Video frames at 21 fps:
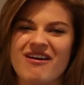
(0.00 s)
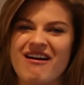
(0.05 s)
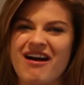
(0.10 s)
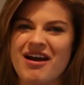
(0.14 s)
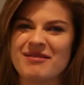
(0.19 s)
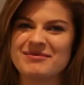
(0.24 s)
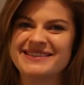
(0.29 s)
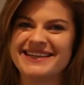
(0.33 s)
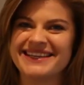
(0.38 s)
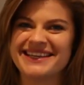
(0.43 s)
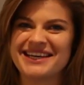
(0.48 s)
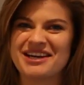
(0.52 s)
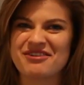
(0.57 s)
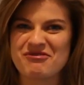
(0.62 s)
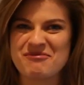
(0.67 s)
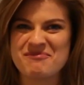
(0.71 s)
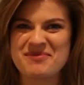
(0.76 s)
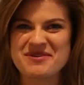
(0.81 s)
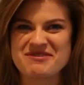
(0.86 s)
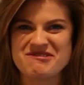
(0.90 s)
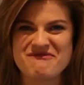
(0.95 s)
I'm Celia
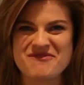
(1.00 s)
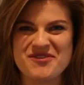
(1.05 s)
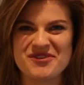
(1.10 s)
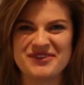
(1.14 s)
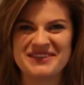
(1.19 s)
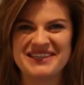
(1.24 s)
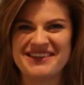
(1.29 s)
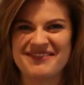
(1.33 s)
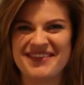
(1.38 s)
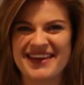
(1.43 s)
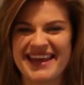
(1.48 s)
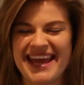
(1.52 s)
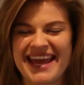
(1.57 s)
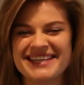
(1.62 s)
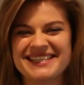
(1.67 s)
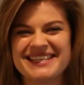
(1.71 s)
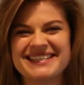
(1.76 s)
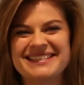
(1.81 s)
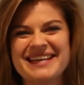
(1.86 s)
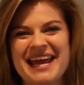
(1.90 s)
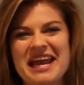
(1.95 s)
from Big Review TV
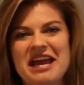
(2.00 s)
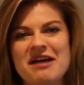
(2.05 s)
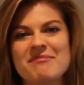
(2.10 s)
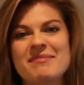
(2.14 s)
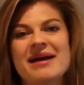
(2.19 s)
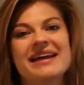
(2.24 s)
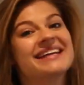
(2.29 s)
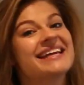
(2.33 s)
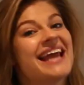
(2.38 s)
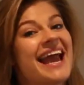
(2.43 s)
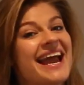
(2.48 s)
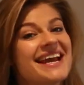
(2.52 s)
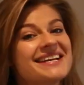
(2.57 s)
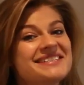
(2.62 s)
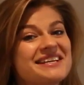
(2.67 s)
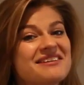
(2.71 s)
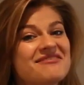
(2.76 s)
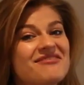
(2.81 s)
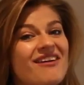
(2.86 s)
and today I'm at Caci